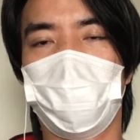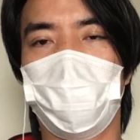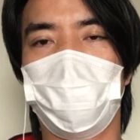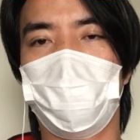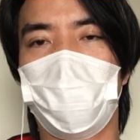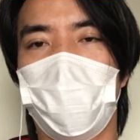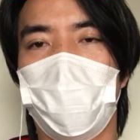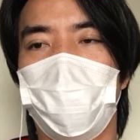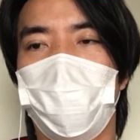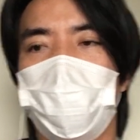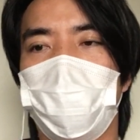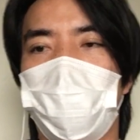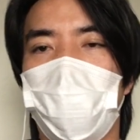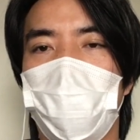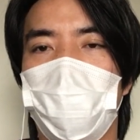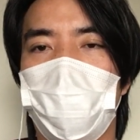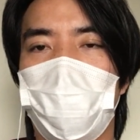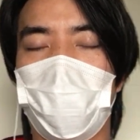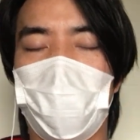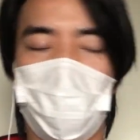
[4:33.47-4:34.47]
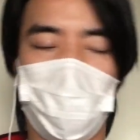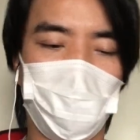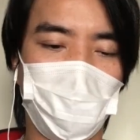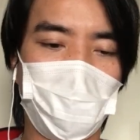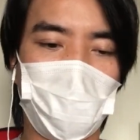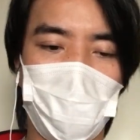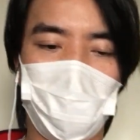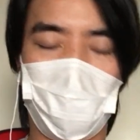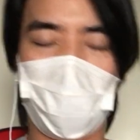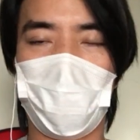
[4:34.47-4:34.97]
some other program,
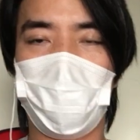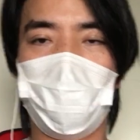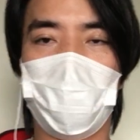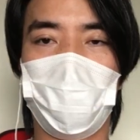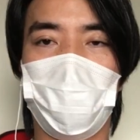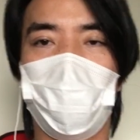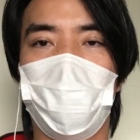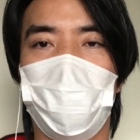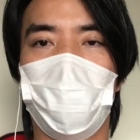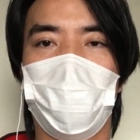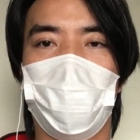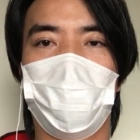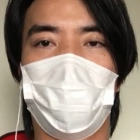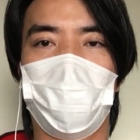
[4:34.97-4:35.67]
which I probably will.